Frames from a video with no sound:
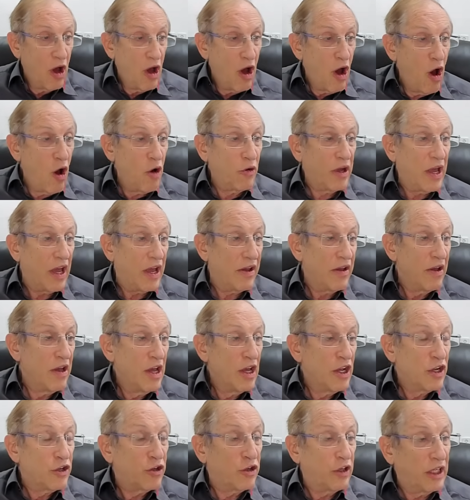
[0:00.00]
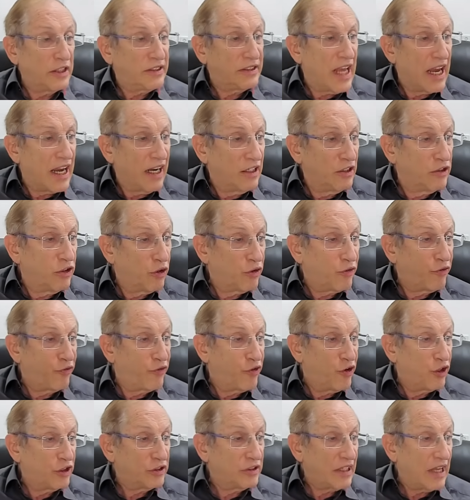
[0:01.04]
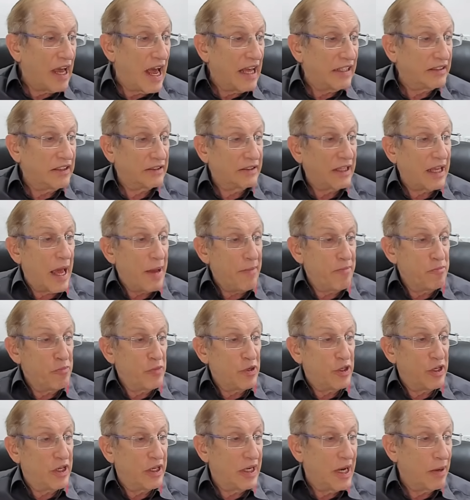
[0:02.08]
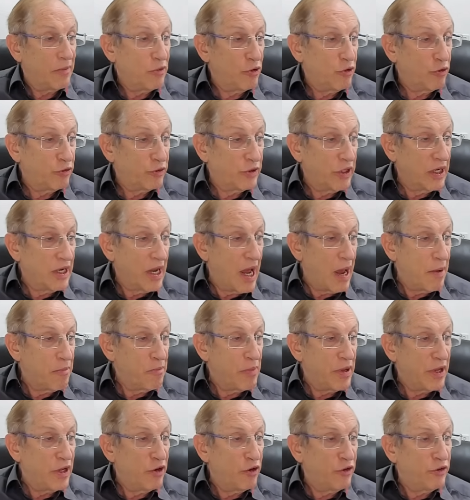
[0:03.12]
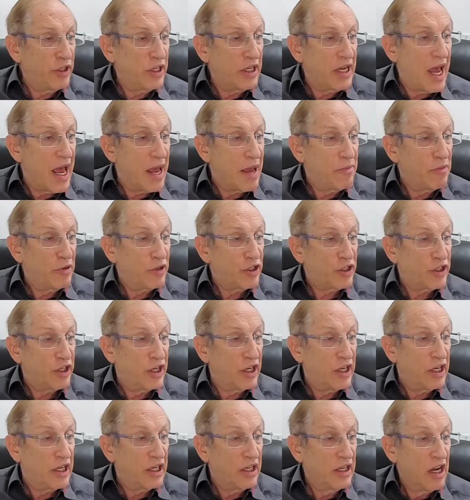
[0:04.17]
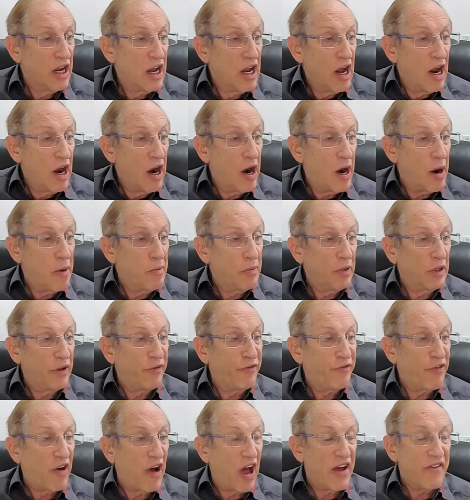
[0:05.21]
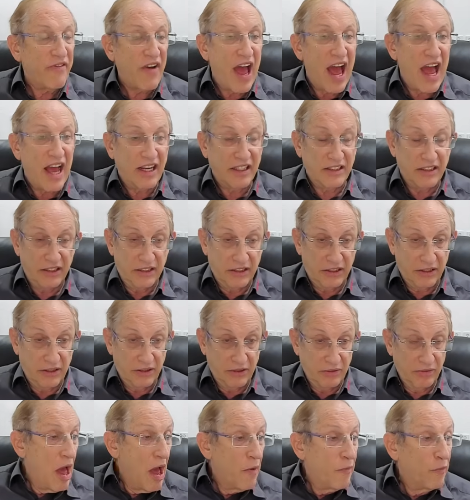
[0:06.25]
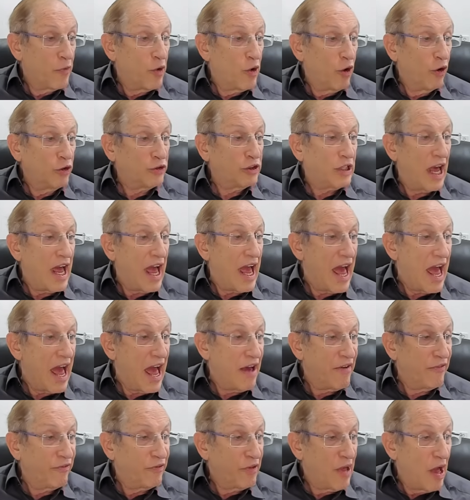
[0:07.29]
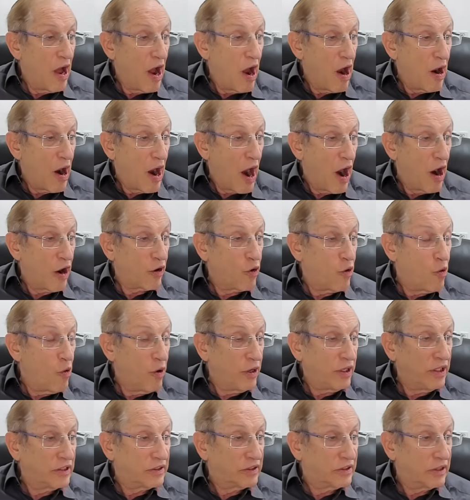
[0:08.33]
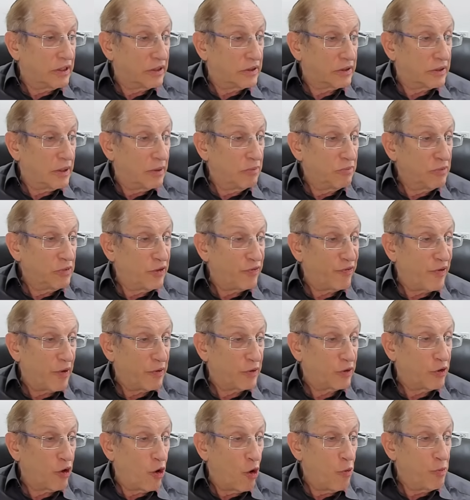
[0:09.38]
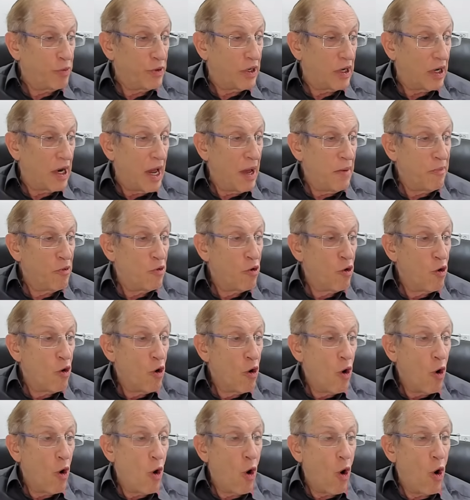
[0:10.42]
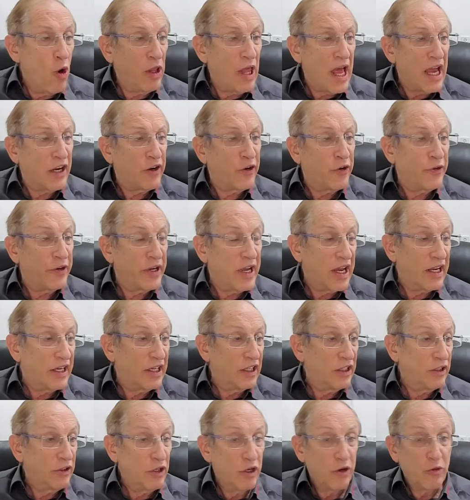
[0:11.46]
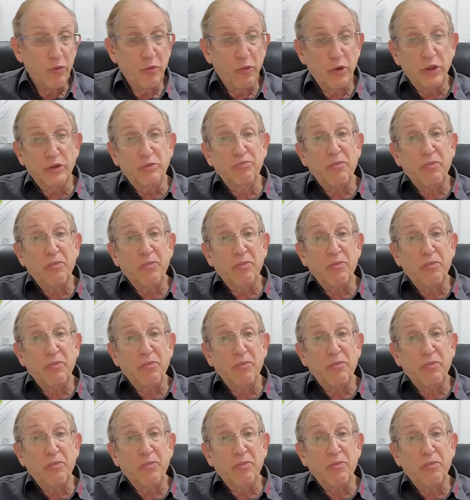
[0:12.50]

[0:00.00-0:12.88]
Okay, so let's take a look first at the type of machine I'm using. I'm be using a machine Hermle 5 axis. We also have our coordinate systems, if I were to open it up, all I created was